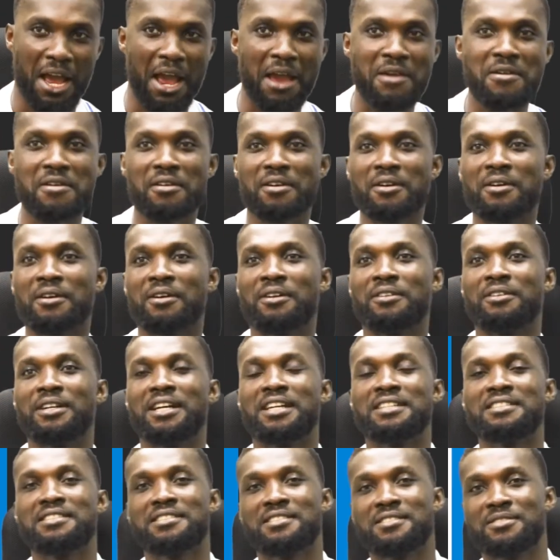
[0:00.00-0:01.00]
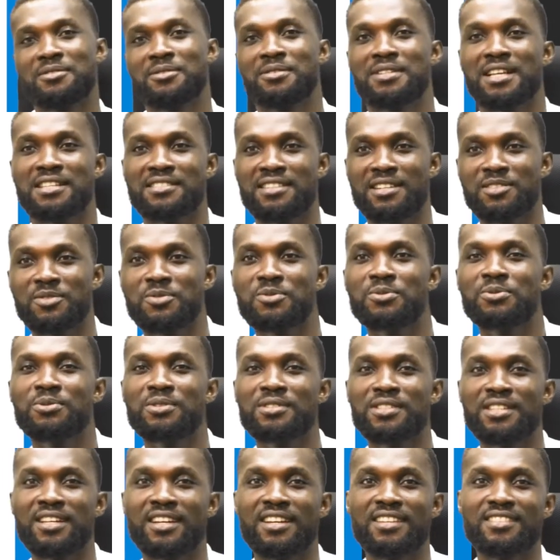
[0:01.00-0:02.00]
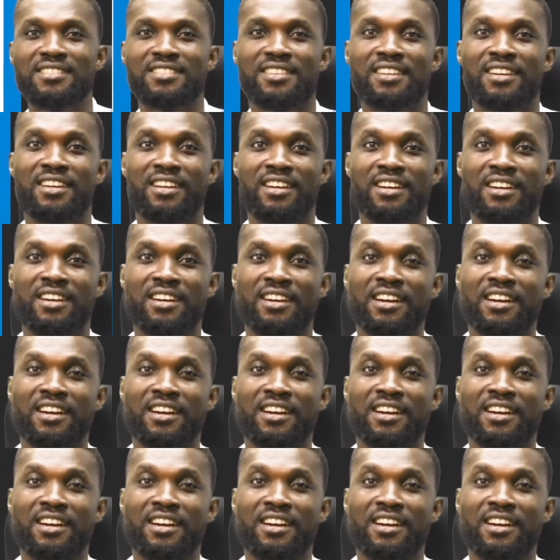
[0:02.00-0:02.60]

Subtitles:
Yeah, you're correct. Stone as a tool, yes.